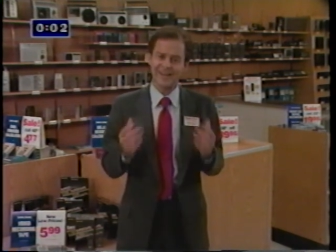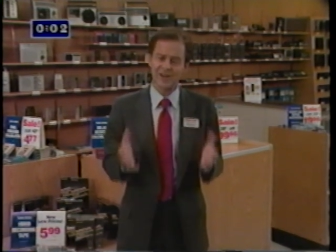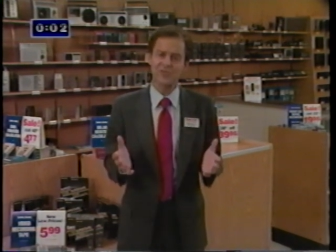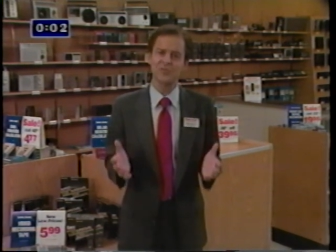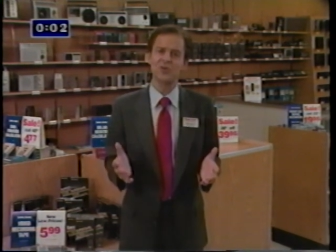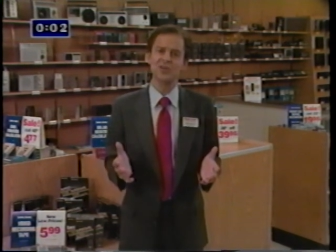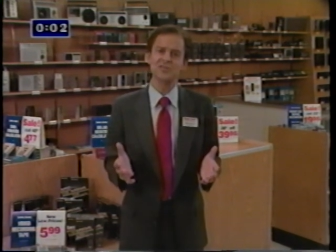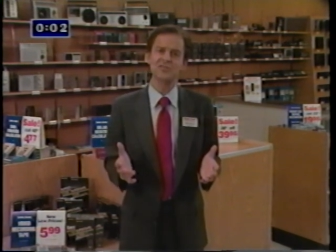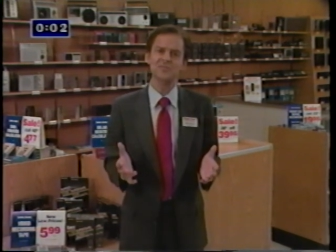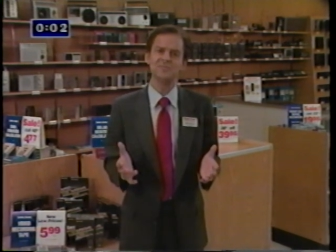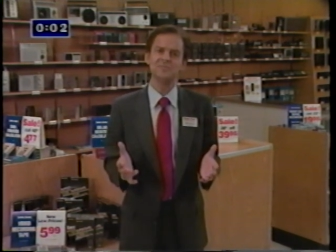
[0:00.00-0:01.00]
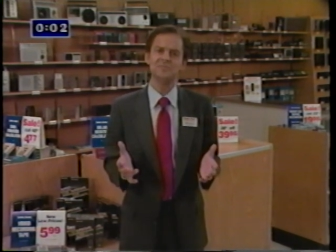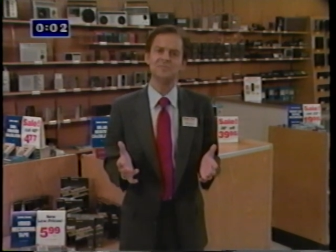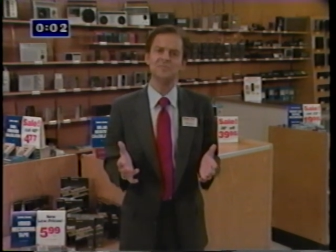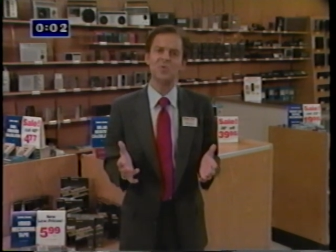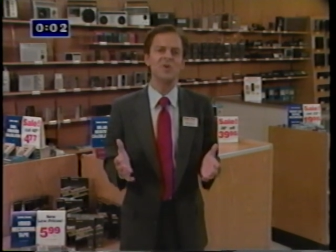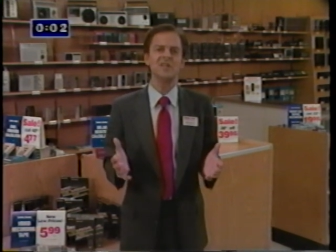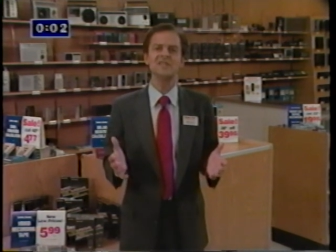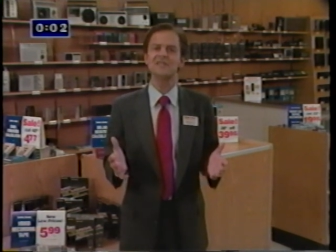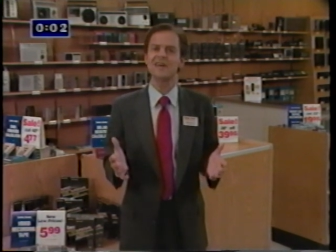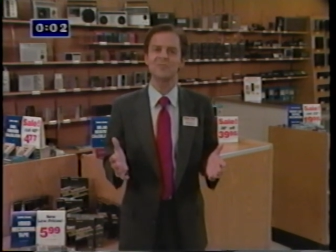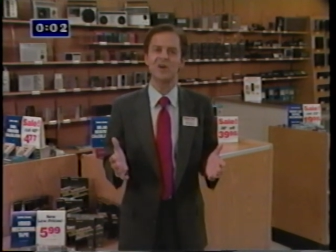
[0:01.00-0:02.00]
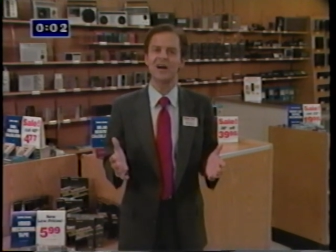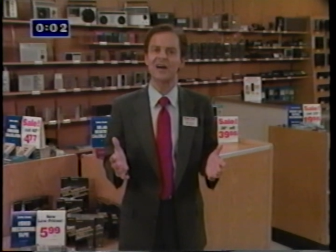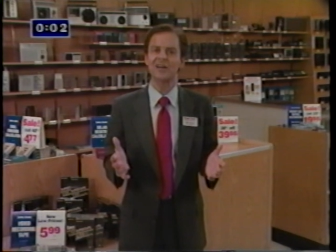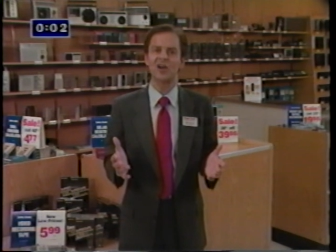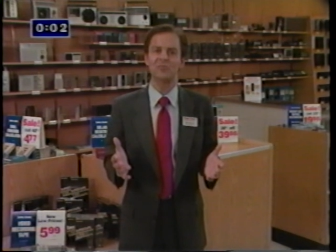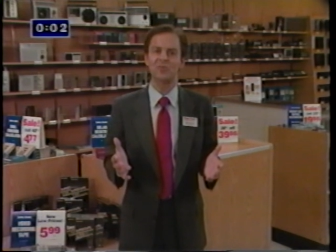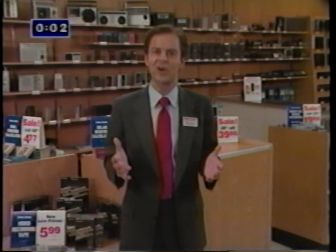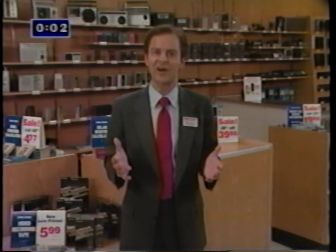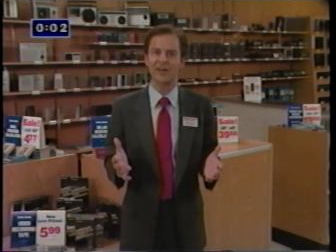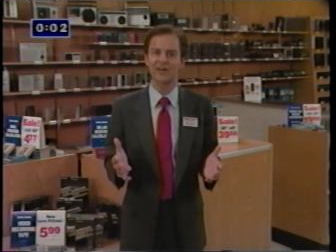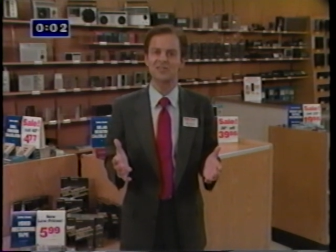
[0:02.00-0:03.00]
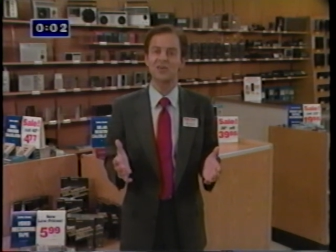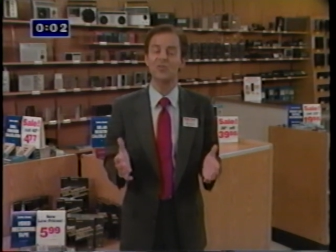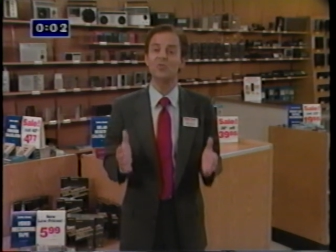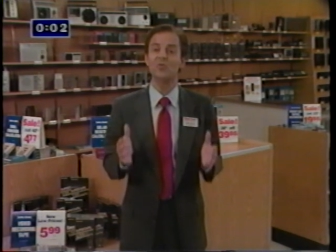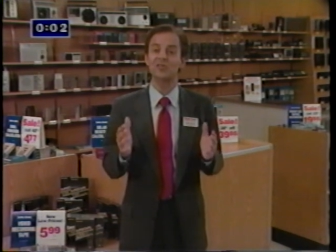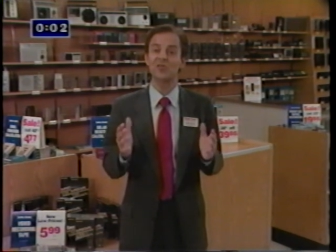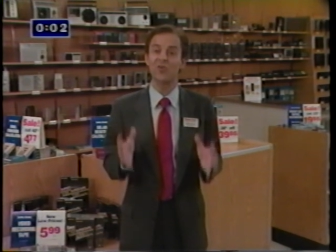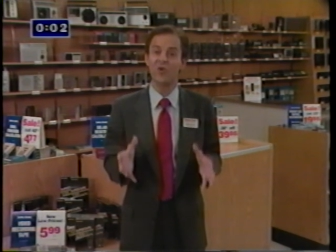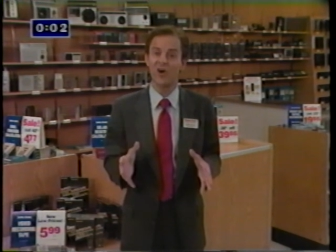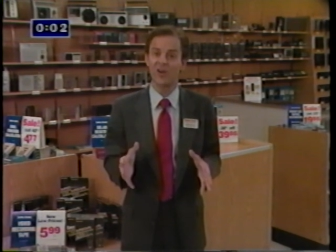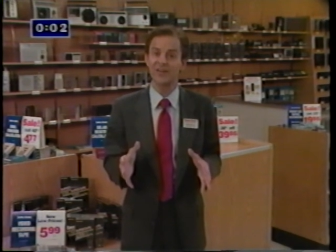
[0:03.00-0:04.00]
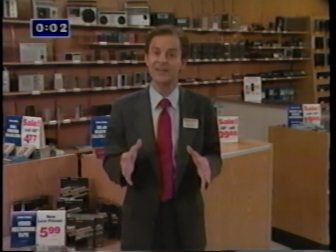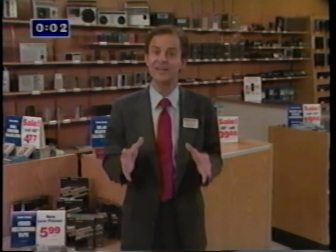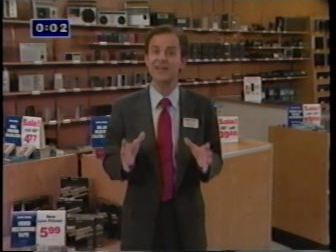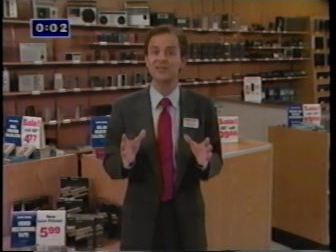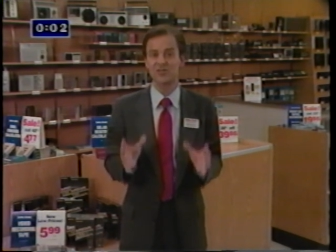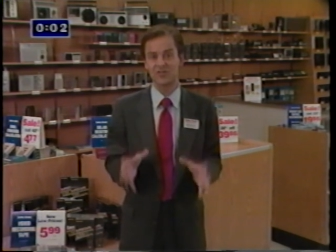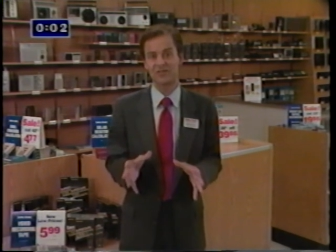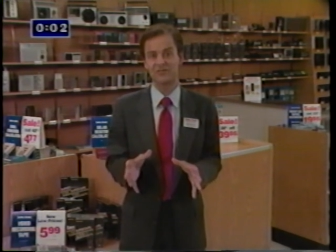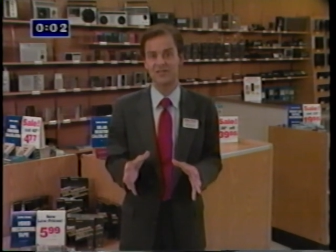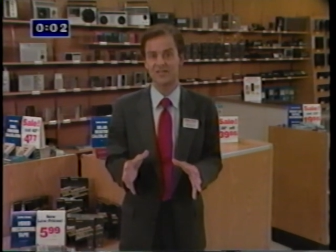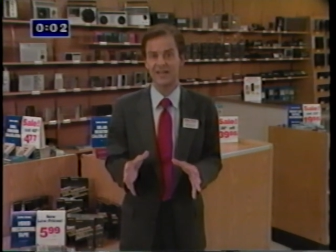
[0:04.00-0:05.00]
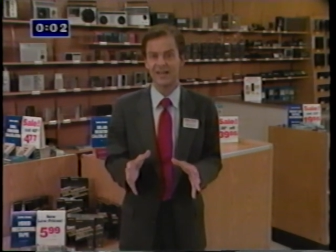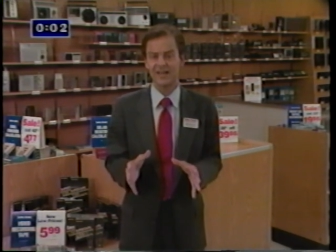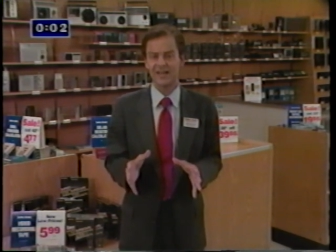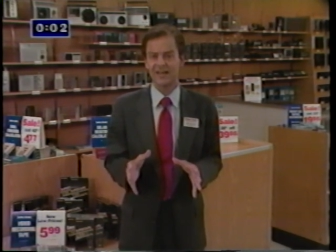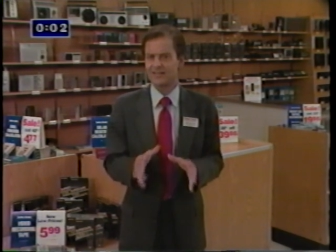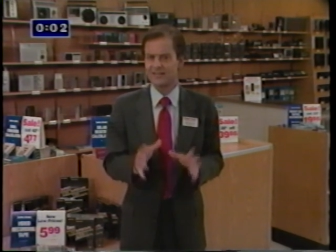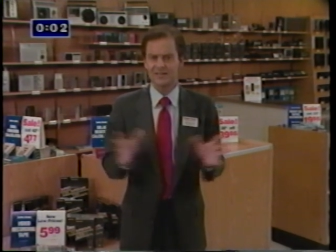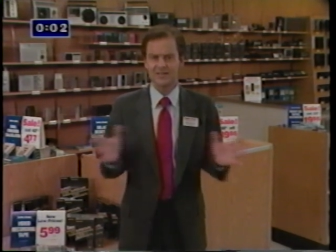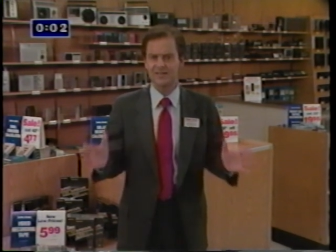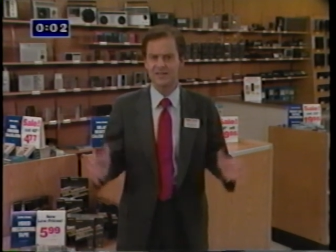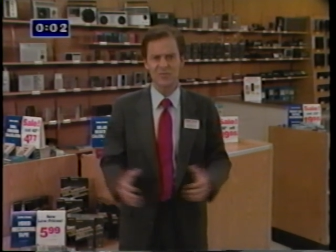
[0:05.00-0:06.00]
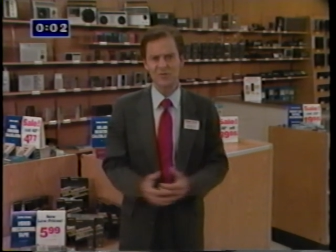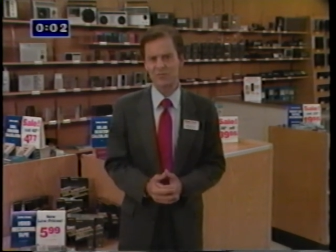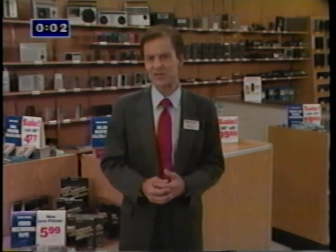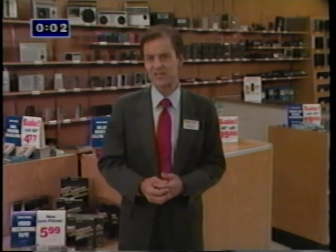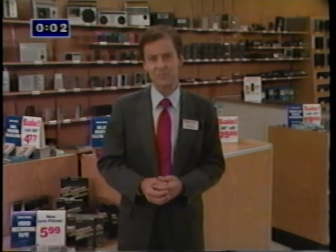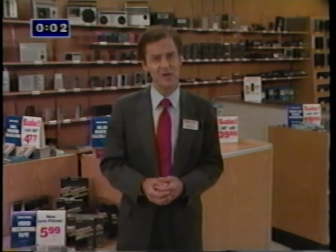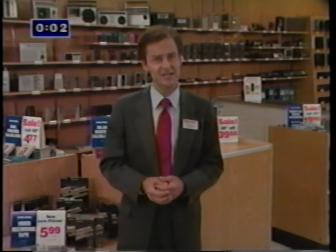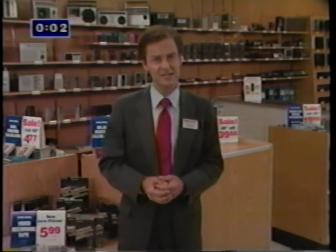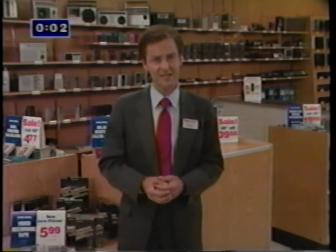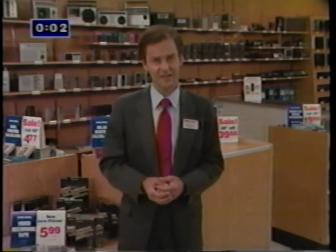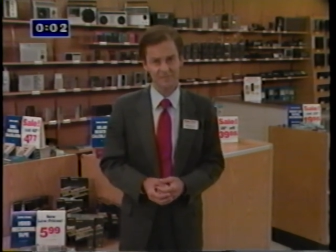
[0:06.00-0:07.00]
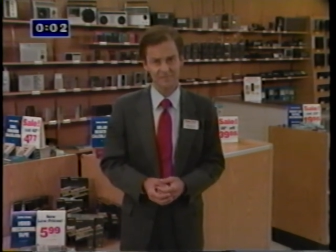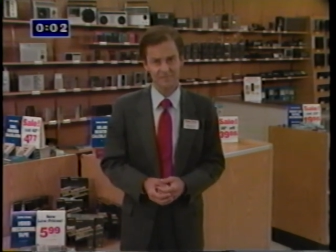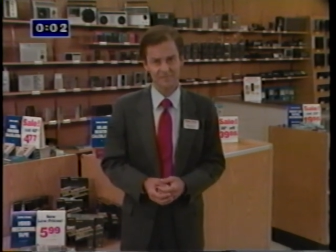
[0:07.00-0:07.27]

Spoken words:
In other words, we stand behind our products with quality and service. This commitment is basic.